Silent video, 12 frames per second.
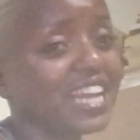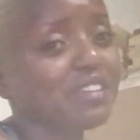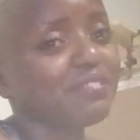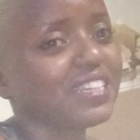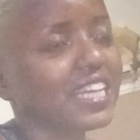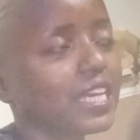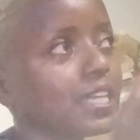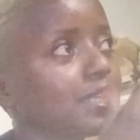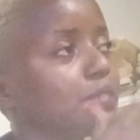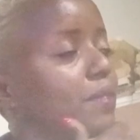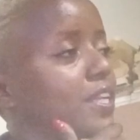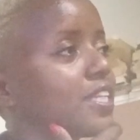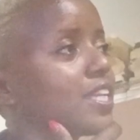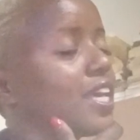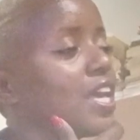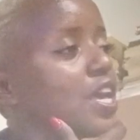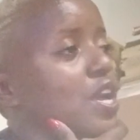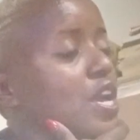can't even digress, but
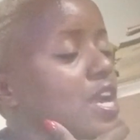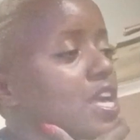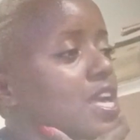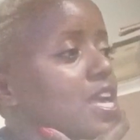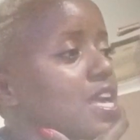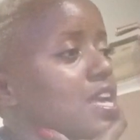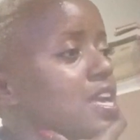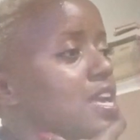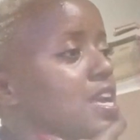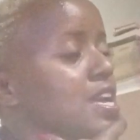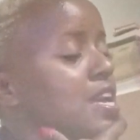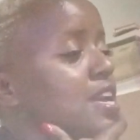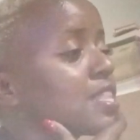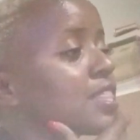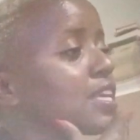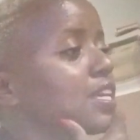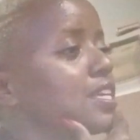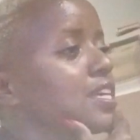I
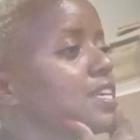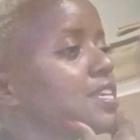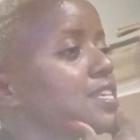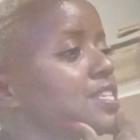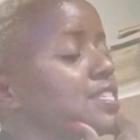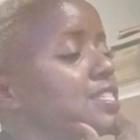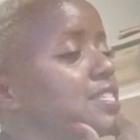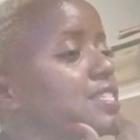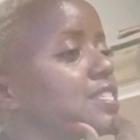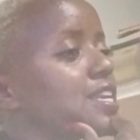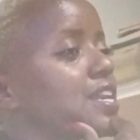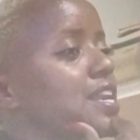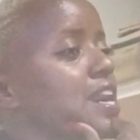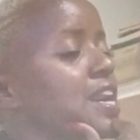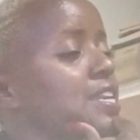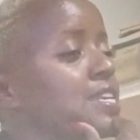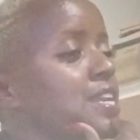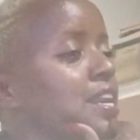think
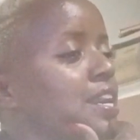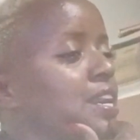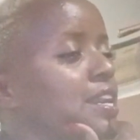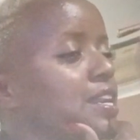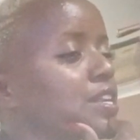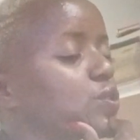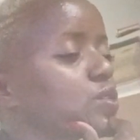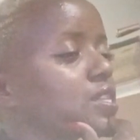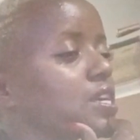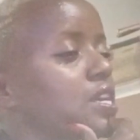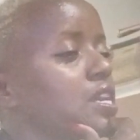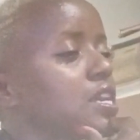because